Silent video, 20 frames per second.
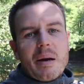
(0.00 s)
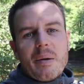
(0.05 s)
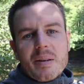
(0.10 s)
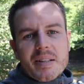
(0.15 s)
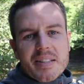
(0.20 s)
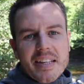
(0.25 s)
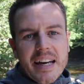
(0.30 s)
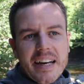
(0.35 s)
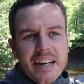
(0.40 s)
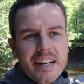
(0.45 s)
be able
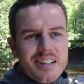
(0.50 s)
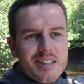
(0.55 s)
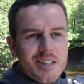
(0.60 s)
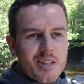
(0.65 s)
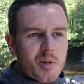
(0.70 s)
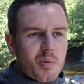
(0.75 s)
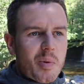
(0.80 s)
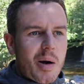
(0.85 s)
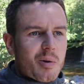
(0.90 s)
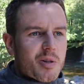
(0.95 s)
to say it because
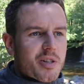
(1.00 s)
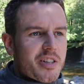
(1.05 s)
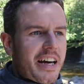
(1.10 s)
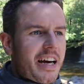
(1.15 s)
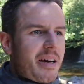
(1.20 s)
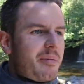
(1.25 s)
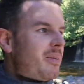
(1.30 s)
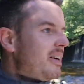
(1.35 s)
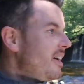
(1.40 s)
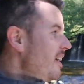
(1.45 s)
it's a Welsh
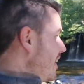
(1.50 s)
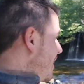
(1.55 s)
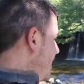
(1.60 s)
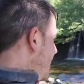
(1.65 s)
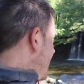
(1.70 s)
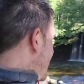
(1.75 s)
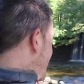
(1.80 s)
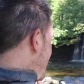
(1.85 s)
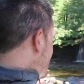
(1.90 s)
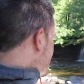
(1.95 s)
name.
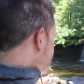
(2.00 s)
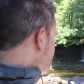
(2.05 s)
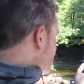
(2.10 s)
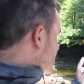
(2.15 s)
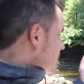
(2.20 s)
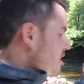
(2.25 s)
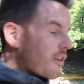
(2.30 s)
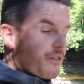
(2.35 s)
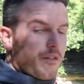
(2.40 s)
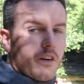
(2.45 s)

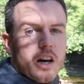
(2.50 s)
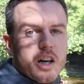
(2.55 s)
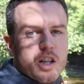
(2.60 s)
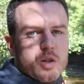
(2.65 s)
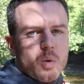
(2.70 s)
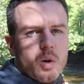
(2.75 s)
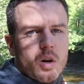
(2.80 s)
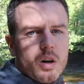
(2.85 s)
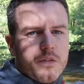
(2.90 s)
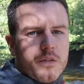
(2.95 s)
This is the
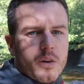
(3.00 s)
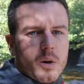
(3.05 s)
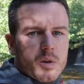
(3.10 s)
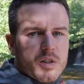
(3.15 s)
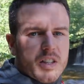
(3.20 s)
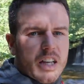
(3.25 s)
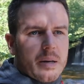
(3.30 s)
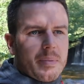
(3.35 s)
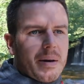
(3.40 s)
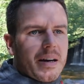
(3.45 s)
first waterfall.
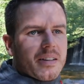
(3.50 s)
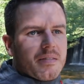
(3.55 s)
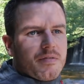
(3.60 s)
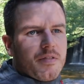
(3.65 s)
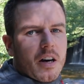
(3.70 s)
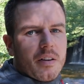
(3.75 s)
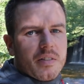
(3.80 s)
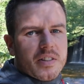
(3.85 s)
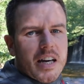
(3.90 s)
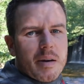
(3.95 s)
It's only about
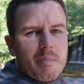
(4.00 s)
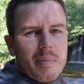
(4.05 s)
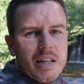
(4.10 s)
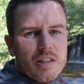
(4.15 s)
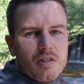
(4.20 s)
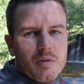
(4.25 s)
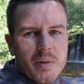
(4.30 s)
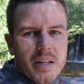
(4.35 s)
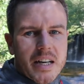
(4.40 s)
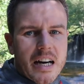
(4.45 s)
5 or 10
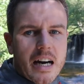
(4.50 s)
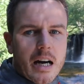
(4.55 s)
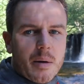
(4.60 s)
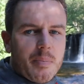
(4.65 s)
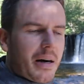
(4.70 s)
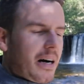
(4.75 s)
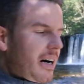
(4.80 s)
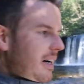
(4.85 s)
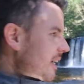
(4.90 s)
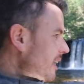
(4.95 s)
minutes from the car
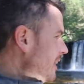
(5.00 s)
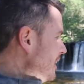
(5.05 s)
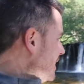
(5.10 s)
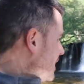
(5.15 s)
park.